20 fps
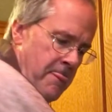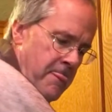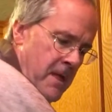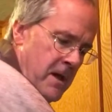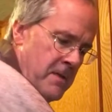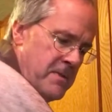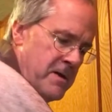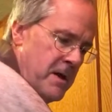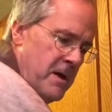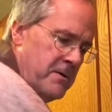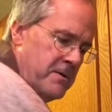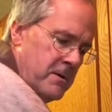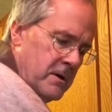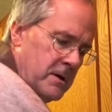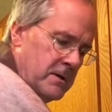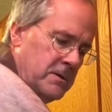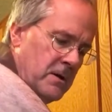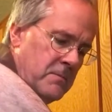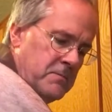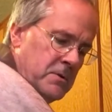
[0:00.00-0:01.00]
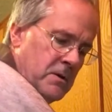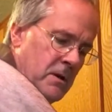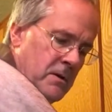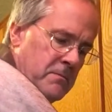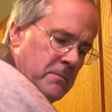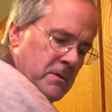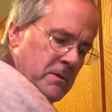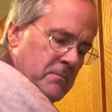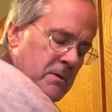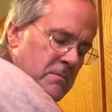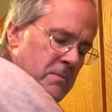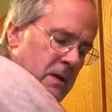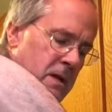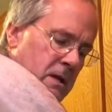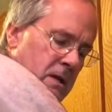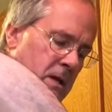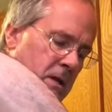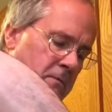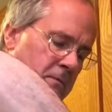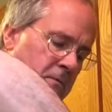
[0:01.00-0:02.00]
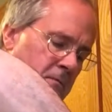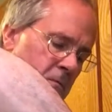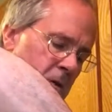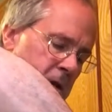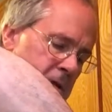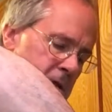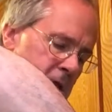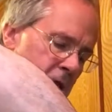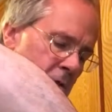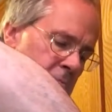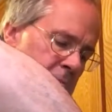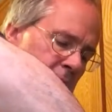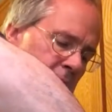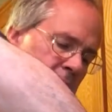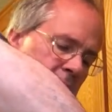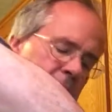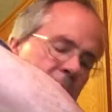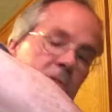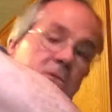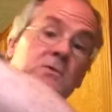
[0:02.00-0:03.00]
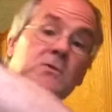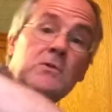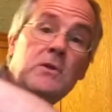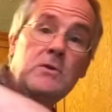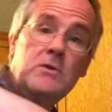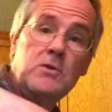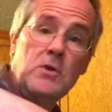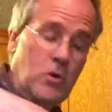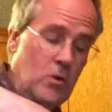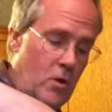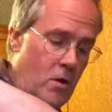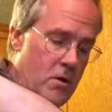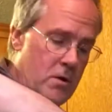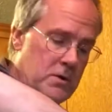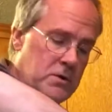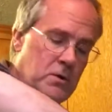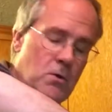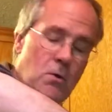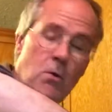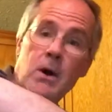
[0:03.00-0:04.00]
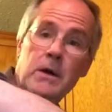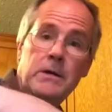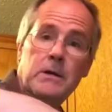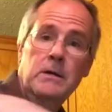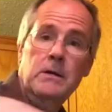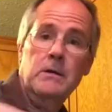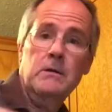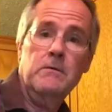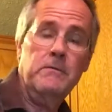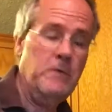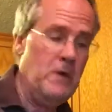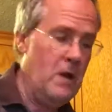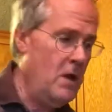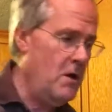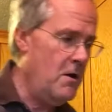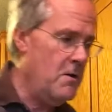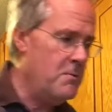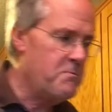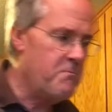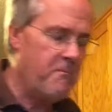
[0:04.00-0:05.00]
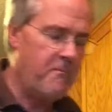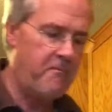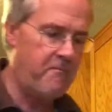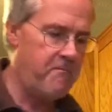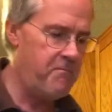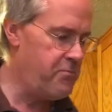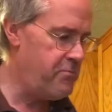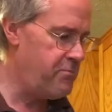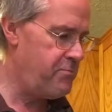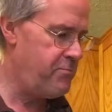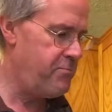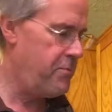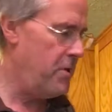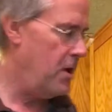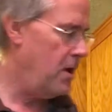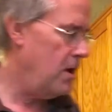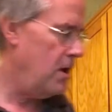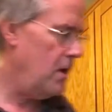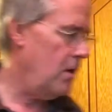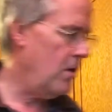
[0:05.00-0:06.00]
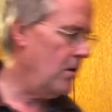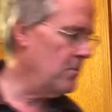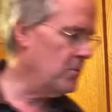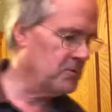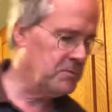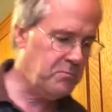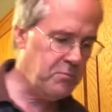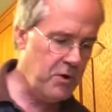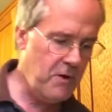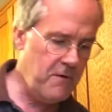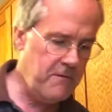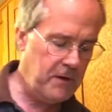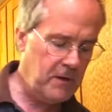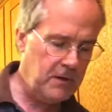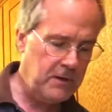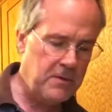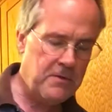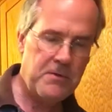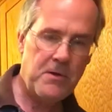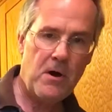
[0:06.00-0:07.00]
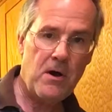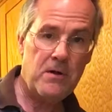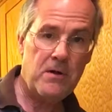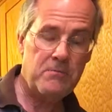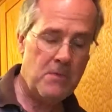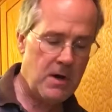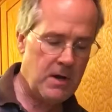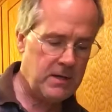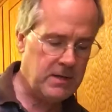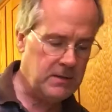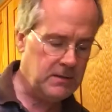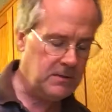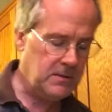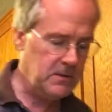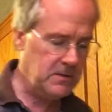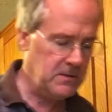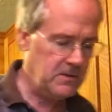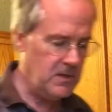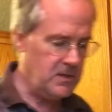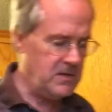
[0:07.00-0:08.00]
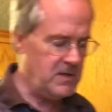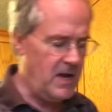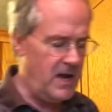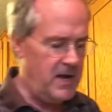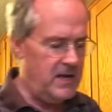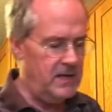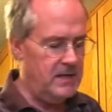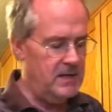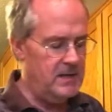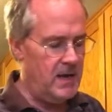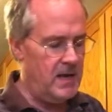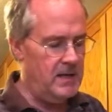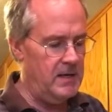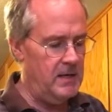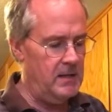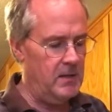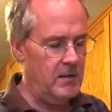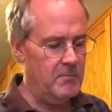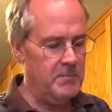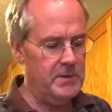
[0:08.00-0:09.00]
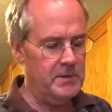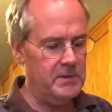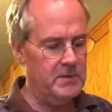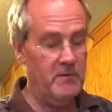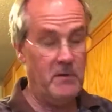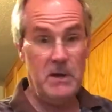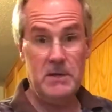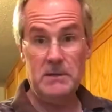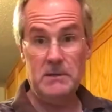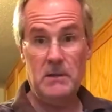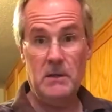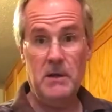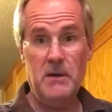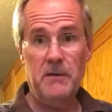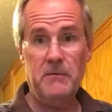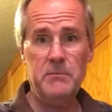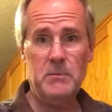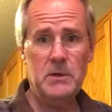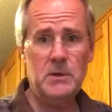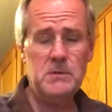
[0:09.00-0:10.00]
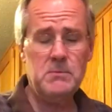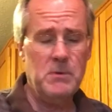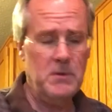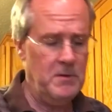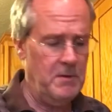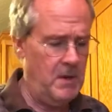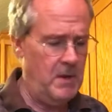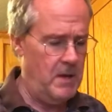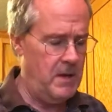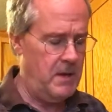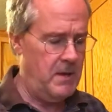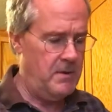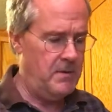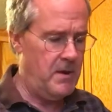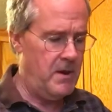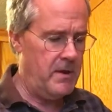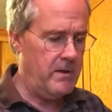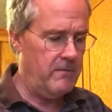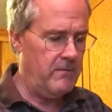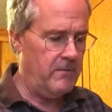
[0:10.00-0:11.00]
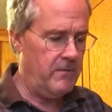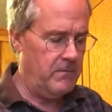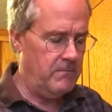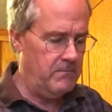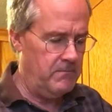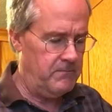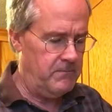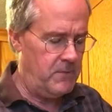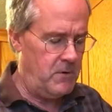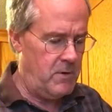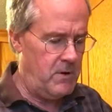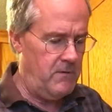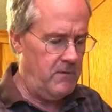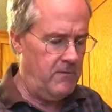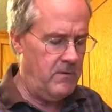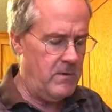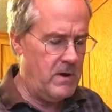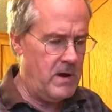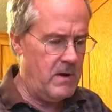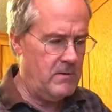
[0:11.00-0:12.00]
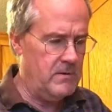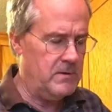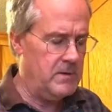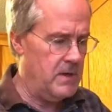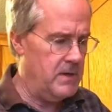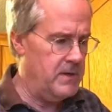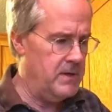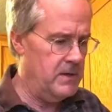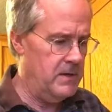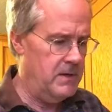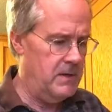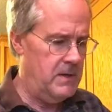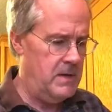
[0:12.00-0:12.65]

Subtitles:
And the other exception I'm going to be making right now, because it's such a large quantity of almost perfectly thawed makas, there's tiny little bits of ice left, but it's been thawing for quite a few hours on